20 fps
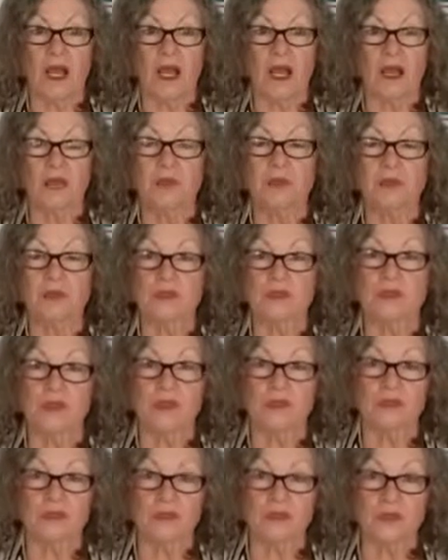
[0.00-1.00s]
I built
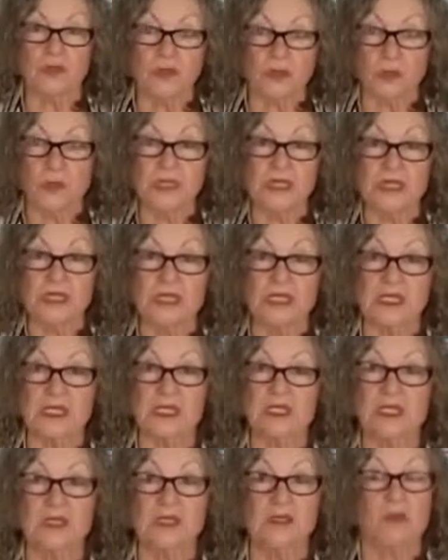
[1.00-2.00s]
2
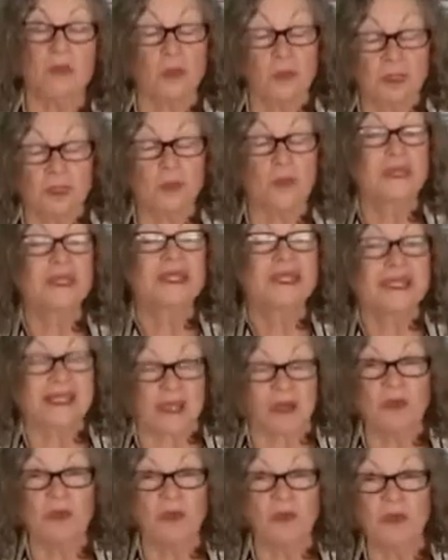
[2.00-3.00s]
businesses, mostly with
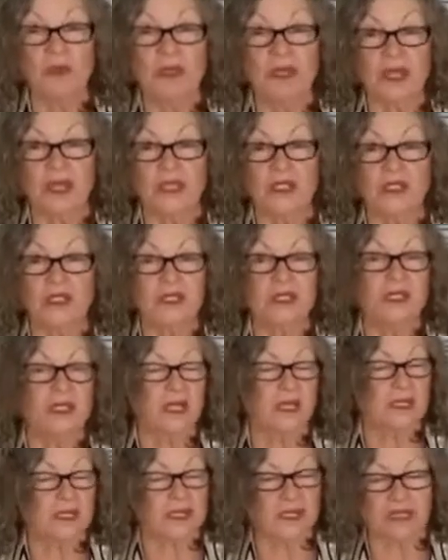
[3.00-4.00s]
Excel Communications,
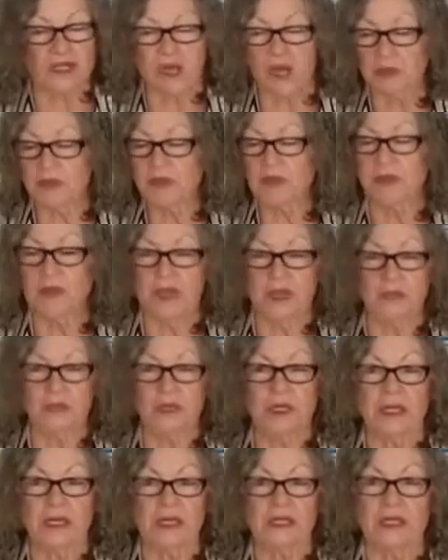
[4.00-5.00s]
got to the top of the pay
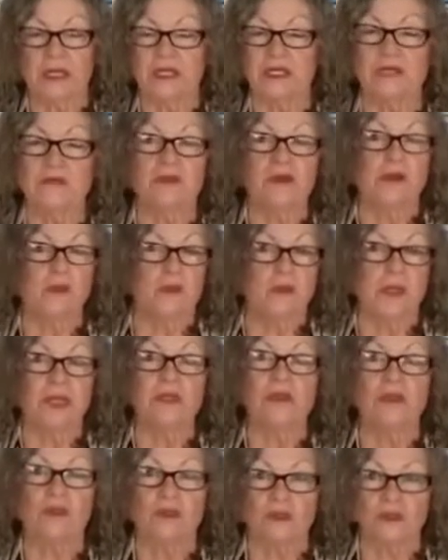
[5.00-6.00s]
plan and
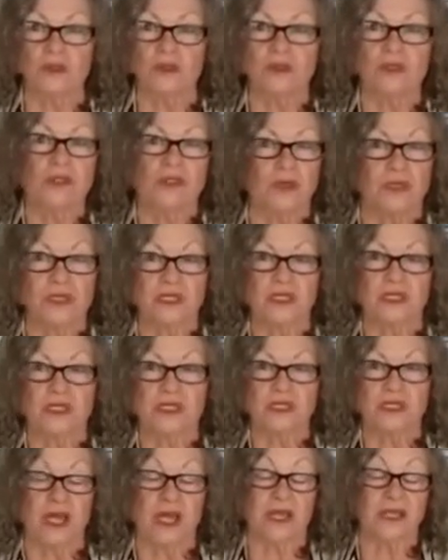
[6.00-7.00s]
been through the
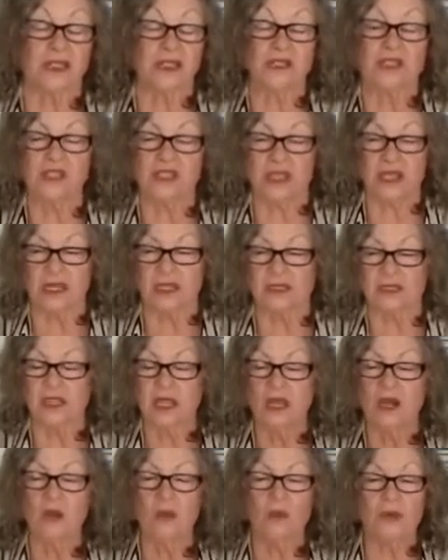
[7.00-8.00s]
trenches. I understand
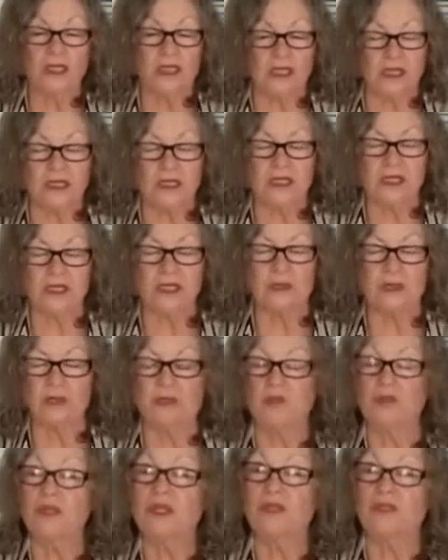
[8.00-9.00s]
what it is to
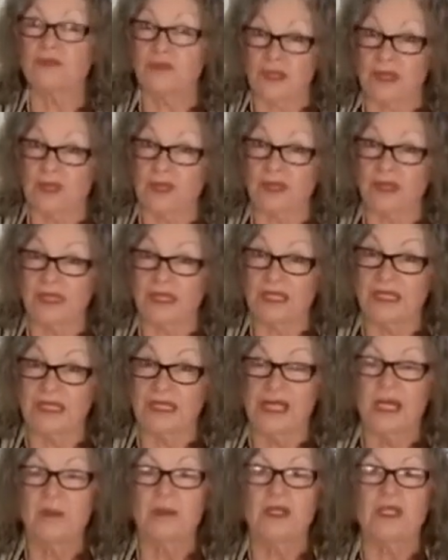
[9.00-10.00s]
be really frustrated
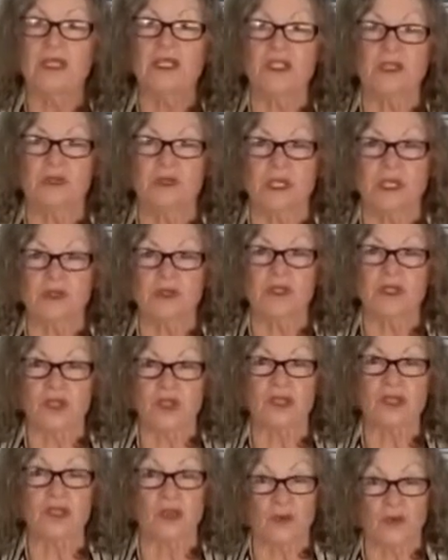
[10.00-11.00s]
because you think you're
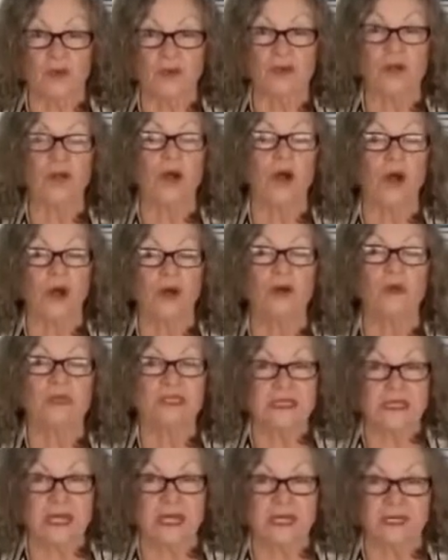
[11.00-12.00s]
starting over all
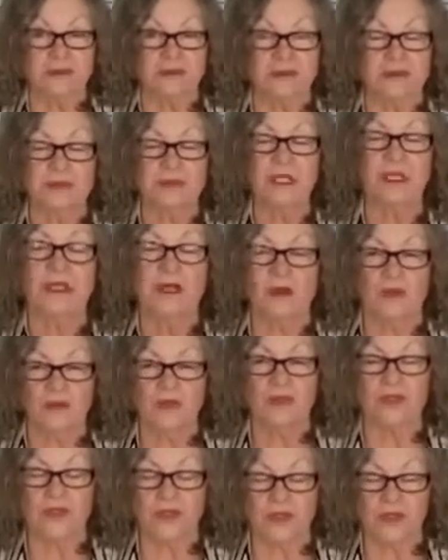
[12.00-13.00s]
the time,
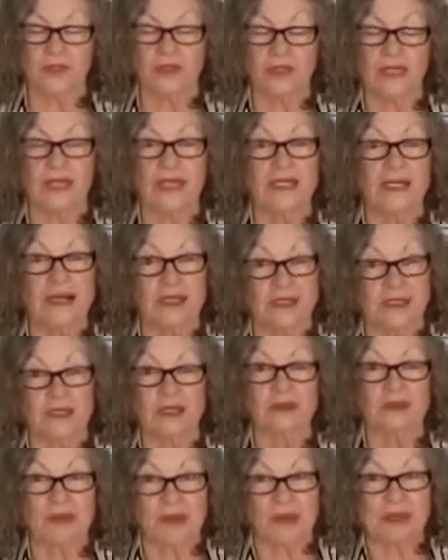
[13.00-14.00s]
over and over, and how to
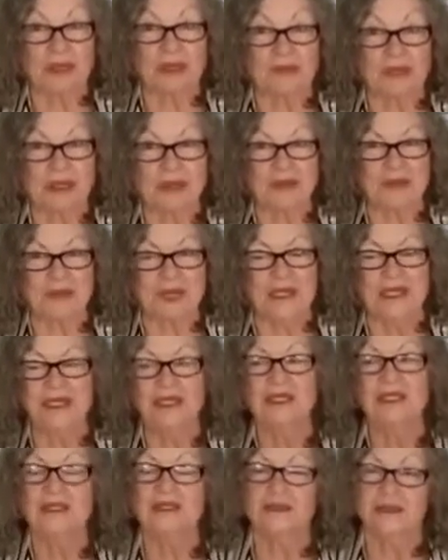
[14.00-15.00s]
get around that, by the way.
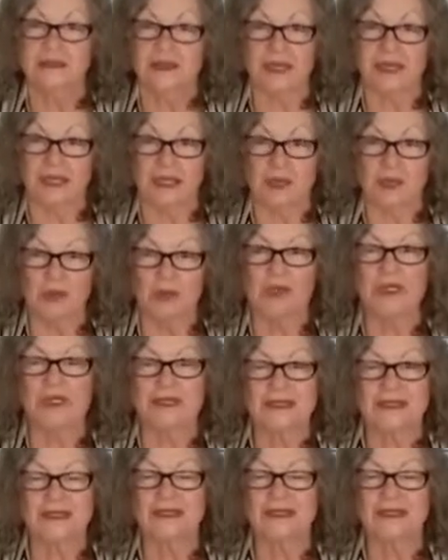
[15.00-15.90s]
Think ebook,